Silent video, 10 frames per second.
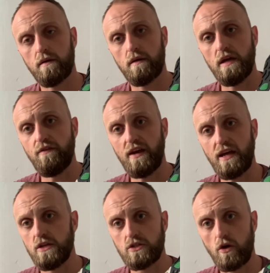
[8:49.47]
EVA
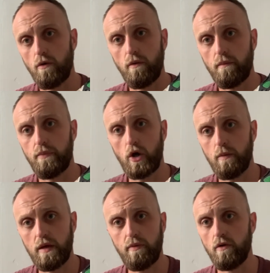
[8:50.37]
is so
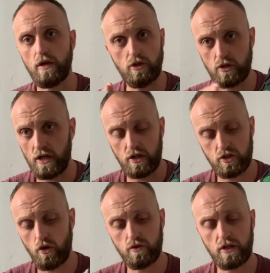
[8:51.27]
permeable, it just kind of
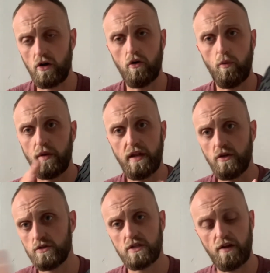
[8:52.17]
soaked it all up and then it
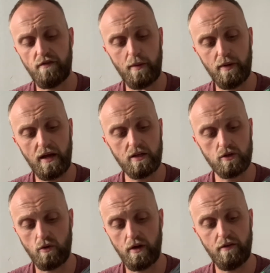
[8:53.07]
just started flapping again.
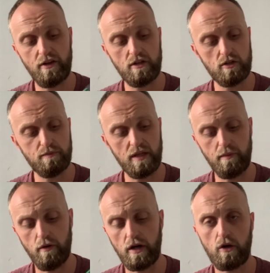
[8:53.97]
So eventually I just bit the
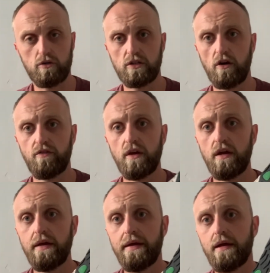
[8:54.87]
bolt and cut it off.
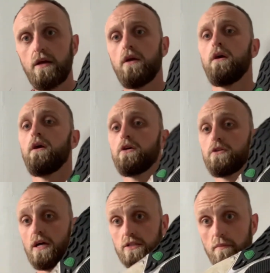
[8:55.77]

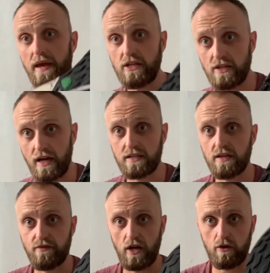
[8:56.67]
So that's the major
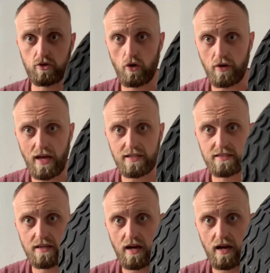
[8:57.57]
negative. The outsole,
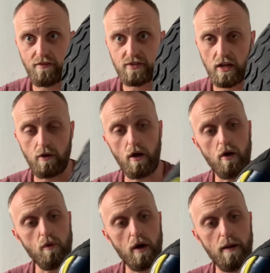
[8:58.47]
yes, I've said
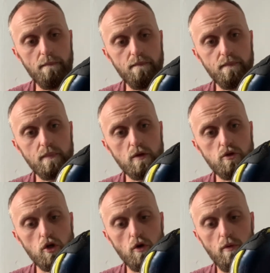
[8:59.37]
how
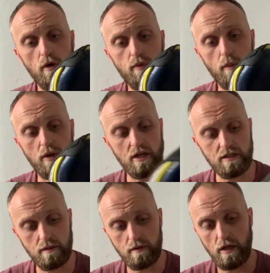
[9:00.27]
durable it probably is,
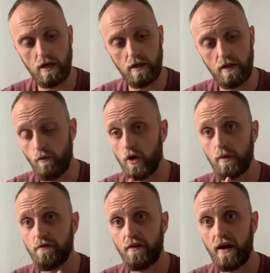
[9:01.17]
and it would have
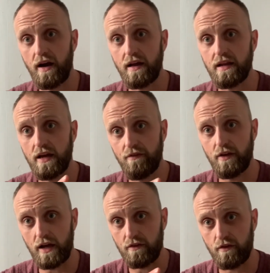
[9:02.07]
been fine if it
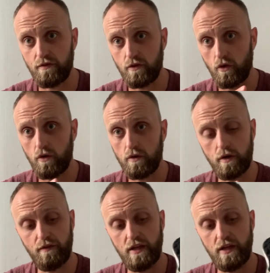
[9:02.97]
hadn't if the